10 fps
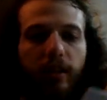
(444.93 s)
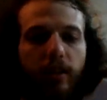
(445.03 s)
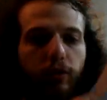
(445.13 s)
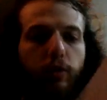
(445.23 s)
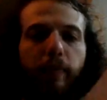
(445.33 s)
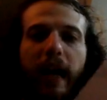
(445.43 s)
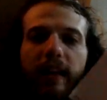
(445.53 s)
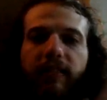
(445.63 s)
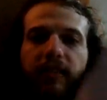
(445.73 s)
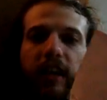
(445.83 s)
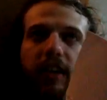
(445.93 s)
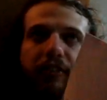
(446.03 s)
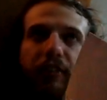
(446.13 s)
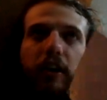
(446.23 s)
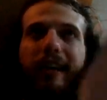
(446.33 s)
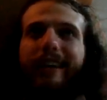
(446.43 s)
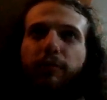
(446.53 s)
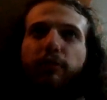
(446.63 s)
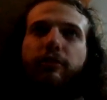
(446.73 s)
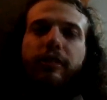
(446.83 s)
2 plies of cardstock, like we
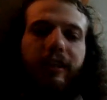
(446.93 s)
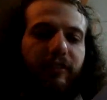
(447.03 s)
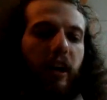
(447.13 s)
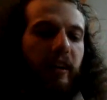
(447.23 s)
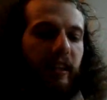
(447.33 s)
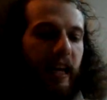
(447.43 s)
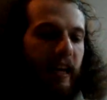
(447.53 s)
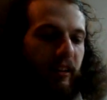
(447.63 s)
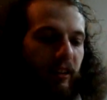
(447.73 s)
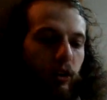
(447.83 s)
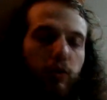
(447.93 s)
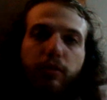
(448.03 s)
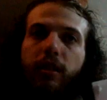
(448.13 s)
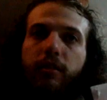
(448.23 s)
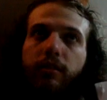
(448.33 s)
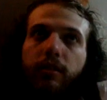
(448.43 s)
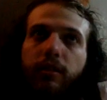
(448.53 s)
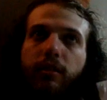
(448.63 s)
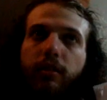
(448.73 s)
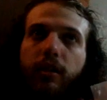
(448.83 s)
usually have done it, and glued.
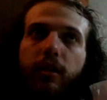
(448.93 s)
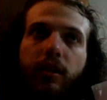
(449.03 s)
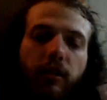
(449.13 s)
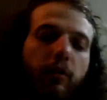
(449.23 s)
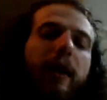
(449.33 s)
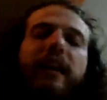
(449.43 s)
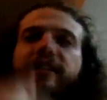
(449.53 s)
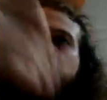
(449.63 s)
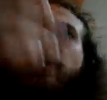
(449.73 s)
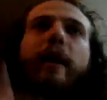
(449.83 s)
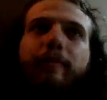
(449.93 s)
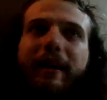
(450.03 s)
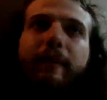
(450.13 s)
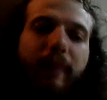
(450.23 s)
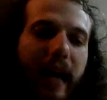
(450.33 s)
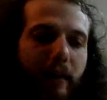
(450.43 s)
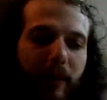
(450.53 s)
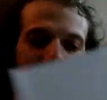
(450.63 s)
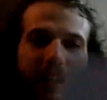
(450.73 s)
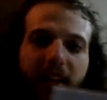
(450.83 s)
So really it's just one big ply,
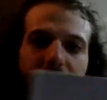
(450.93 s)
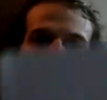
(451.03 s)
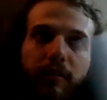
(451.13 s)
but then